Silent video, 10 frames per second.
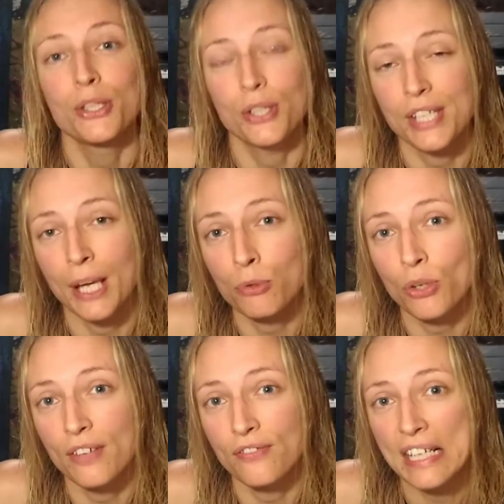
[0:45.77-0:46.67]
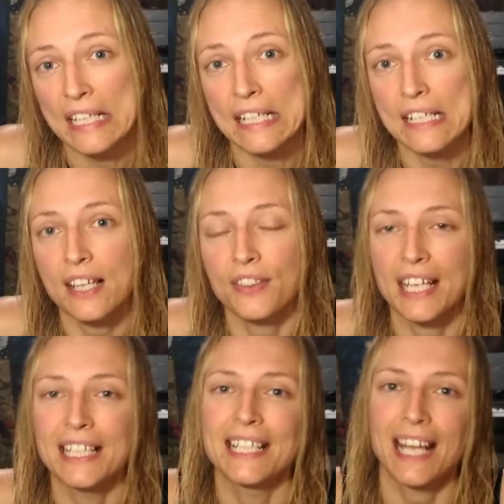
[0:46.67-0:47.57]
So to help try and fix this,
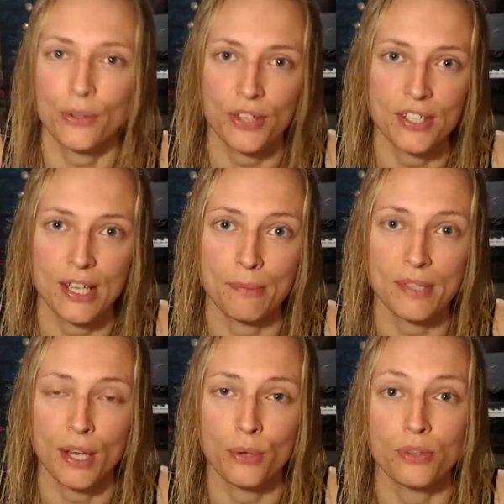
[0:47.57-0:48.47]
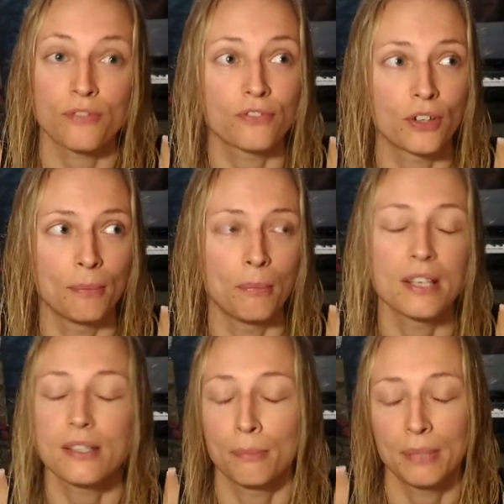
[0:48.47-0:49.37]
they need healthy stem cells from
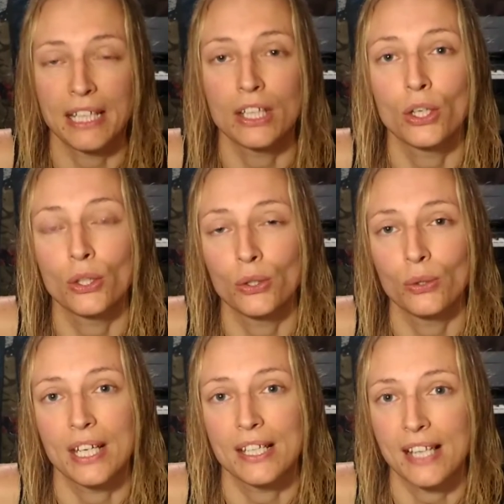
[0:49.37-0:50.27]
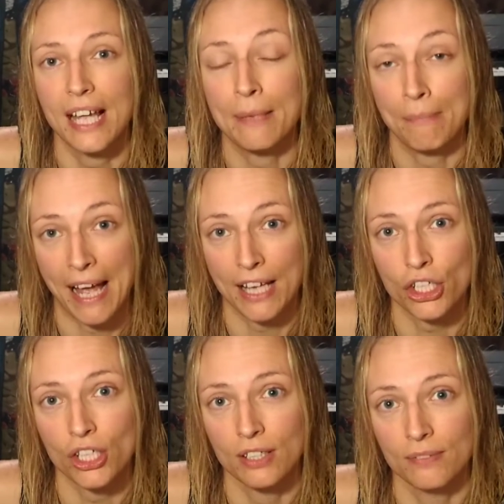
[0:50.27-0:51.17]
somebody who is a
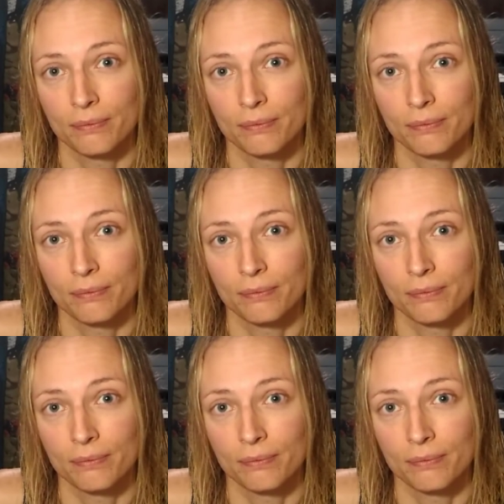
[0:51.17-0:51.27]
match.